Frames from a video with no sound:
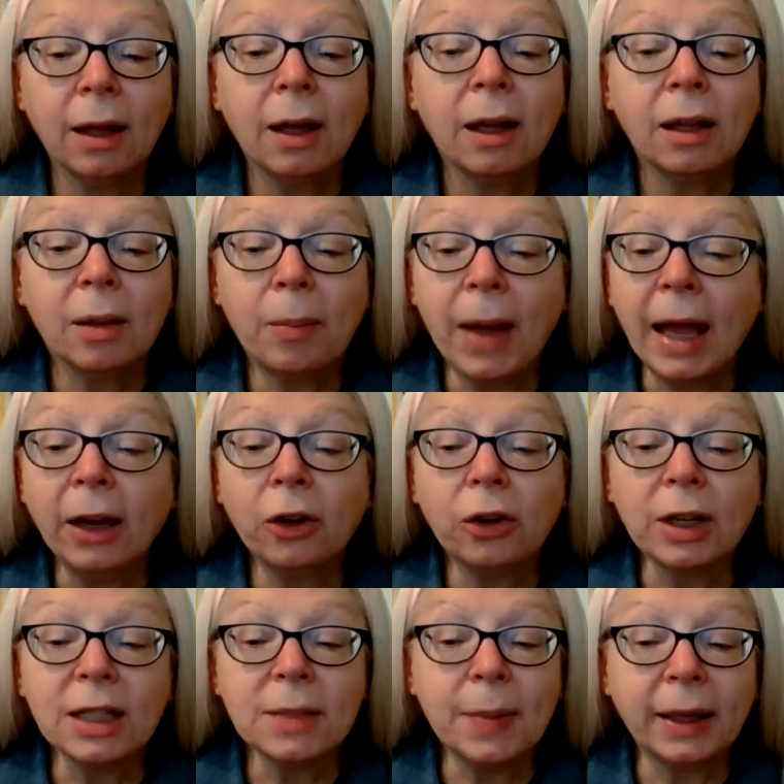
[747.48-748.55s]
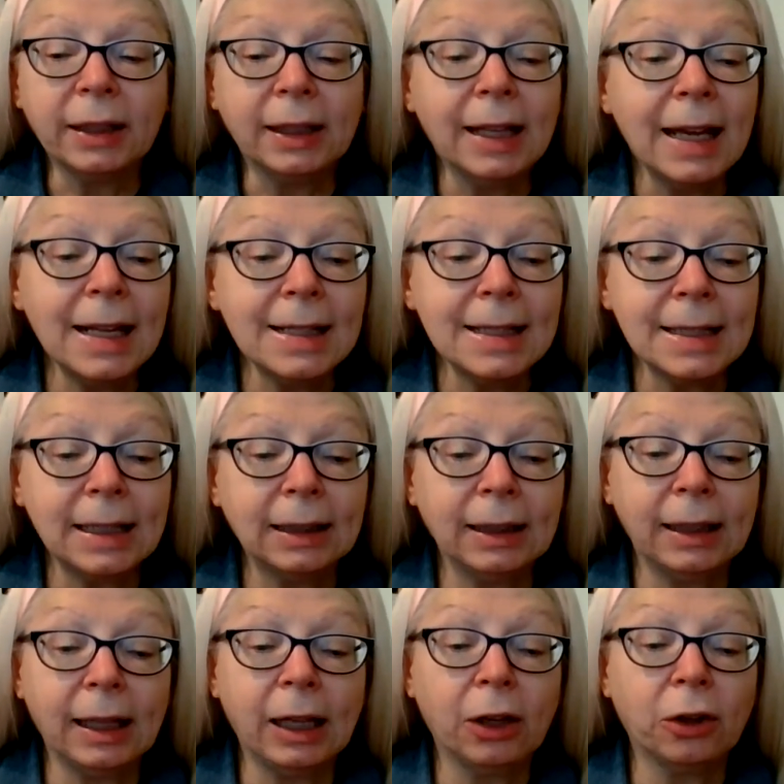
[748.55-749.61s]
The banker expected instantly
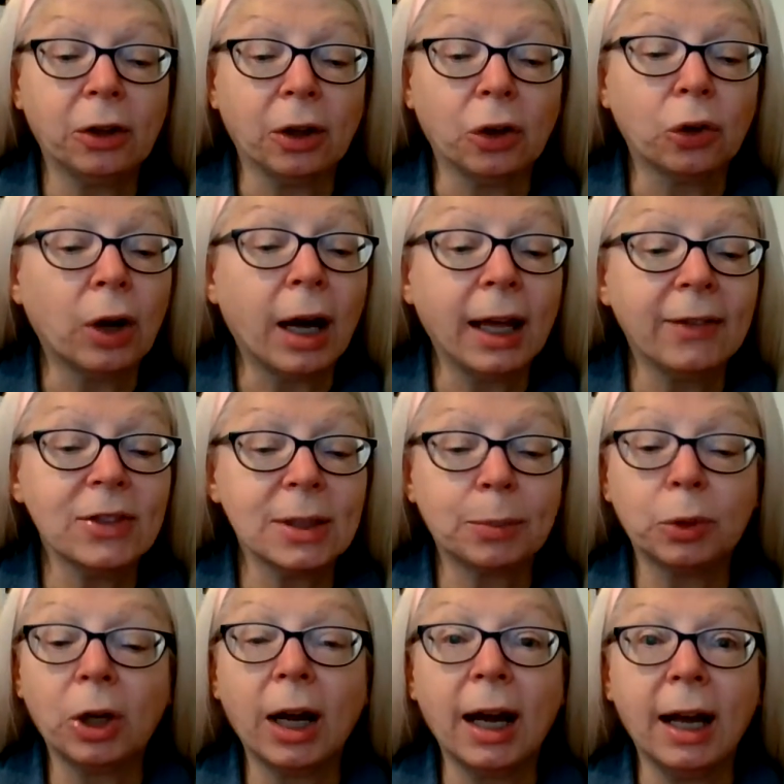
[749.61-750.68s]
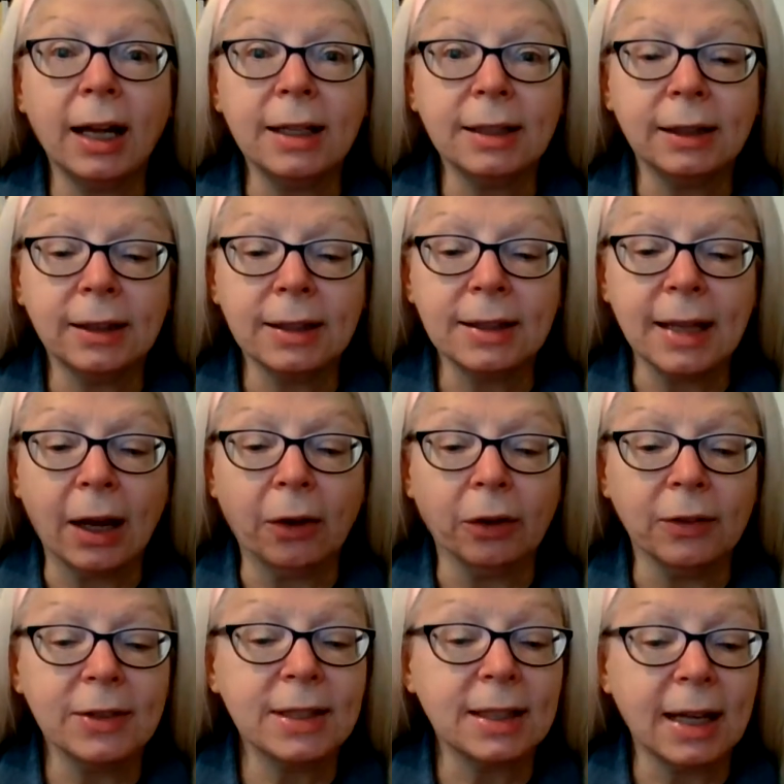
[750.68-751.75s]
to hear a cry of surprise and the sound
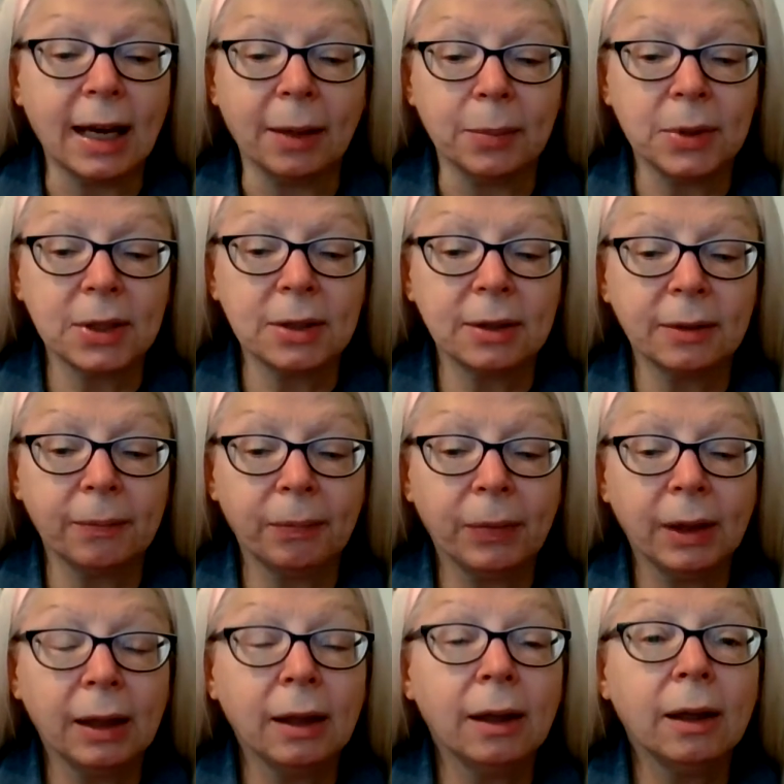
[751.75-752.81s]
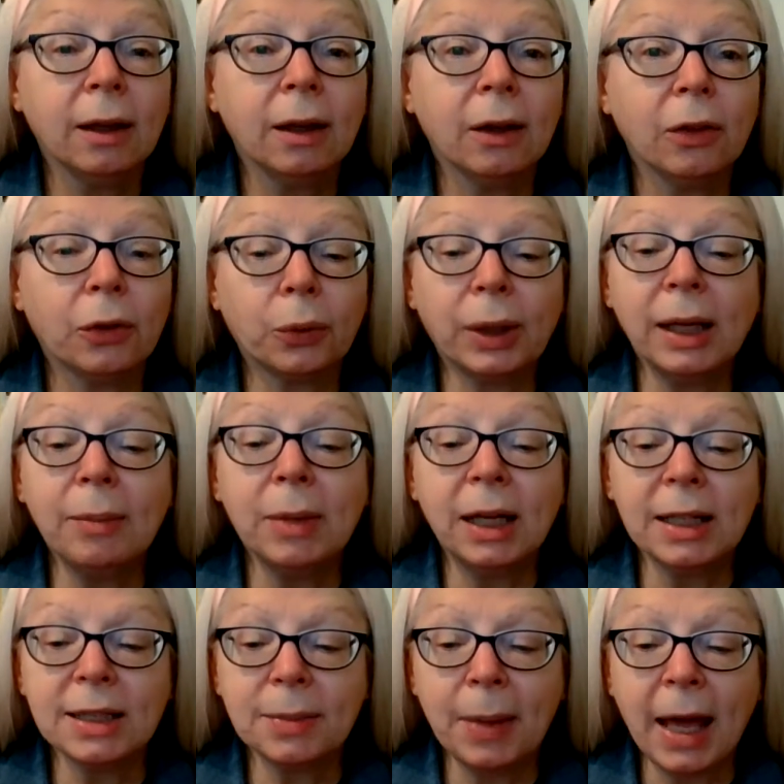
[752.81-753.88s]
of steps. 3
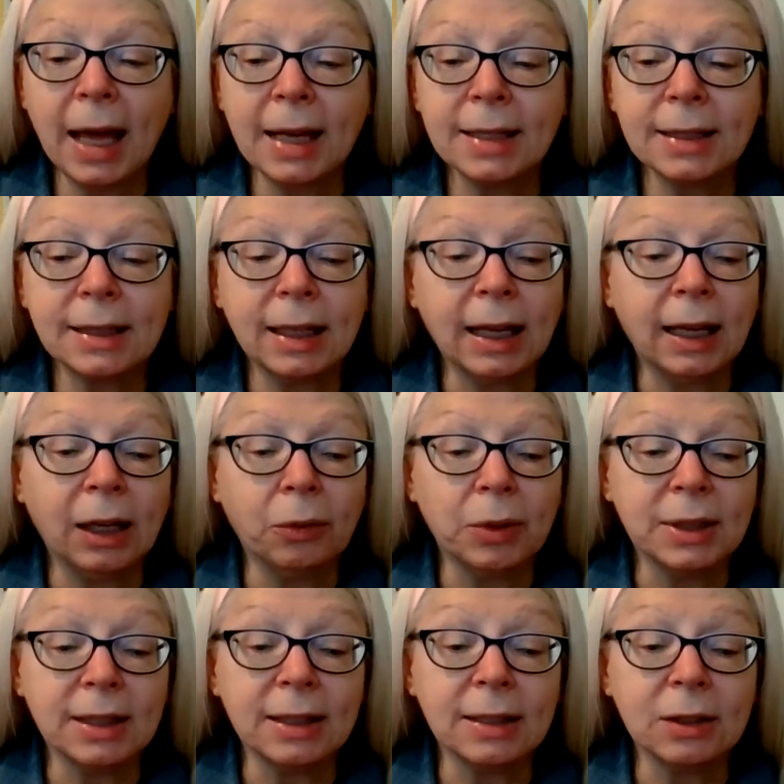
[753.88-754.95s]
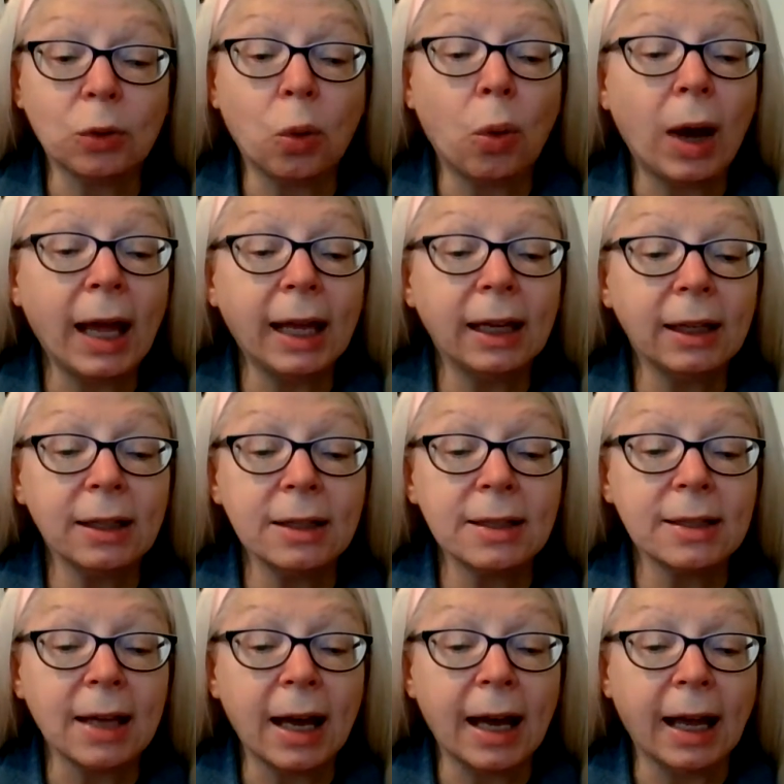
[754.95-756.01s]
minutes passed, and it was as quiet
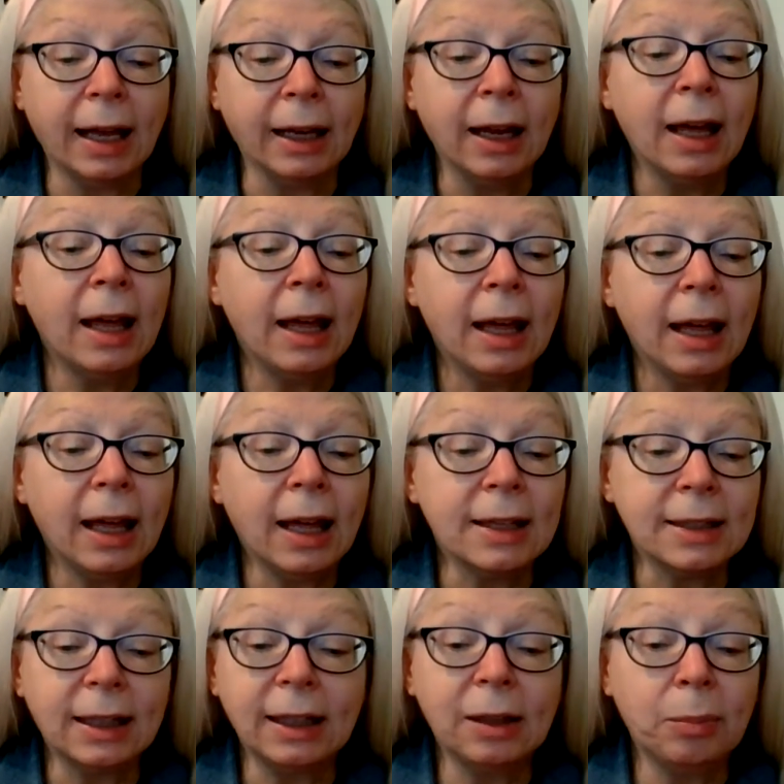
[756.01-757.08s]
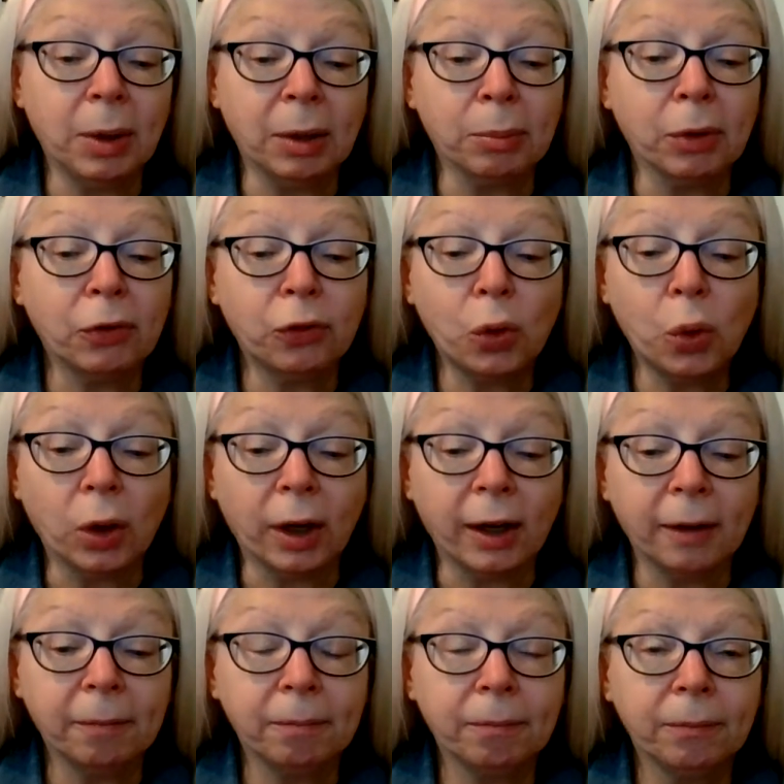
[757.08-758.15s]
inside as it had been before.
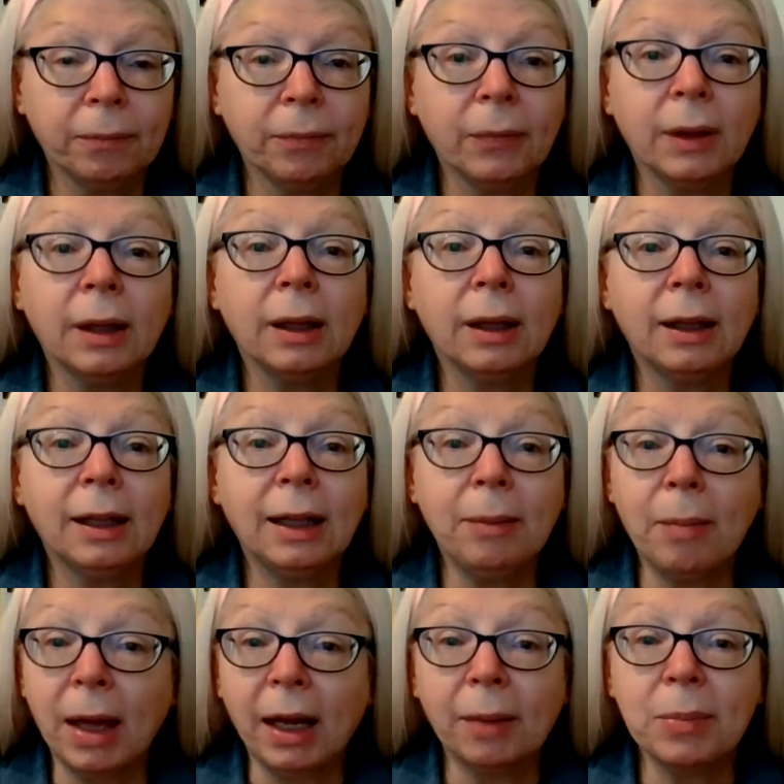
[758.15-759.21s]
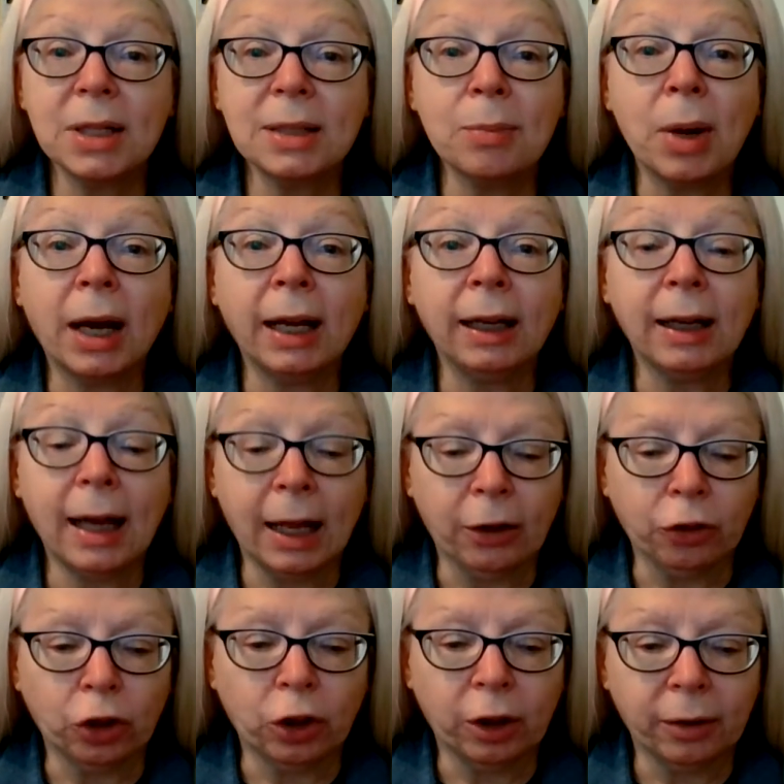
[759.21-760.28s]
He made up his mind to
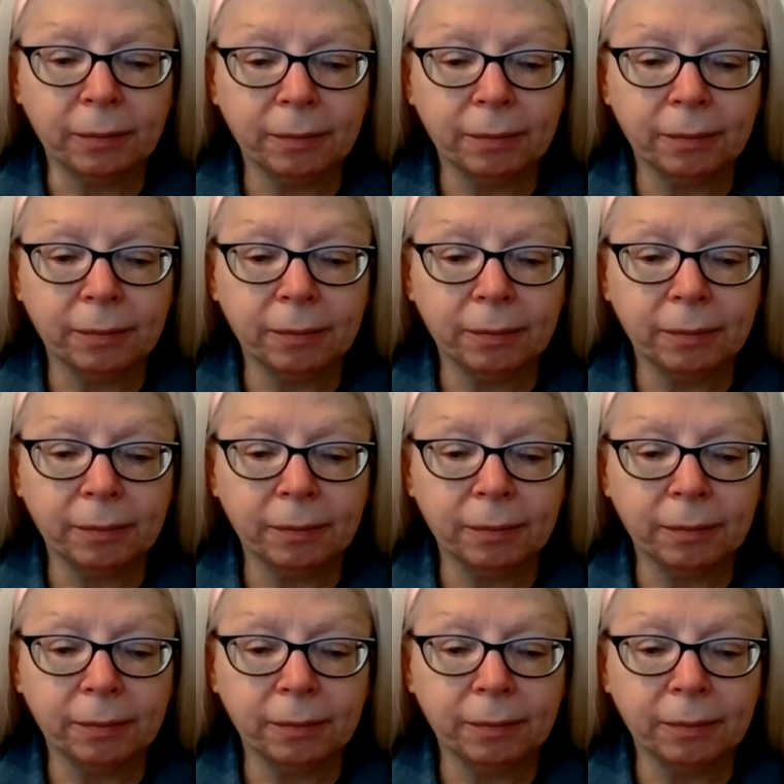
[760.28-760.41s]
enter.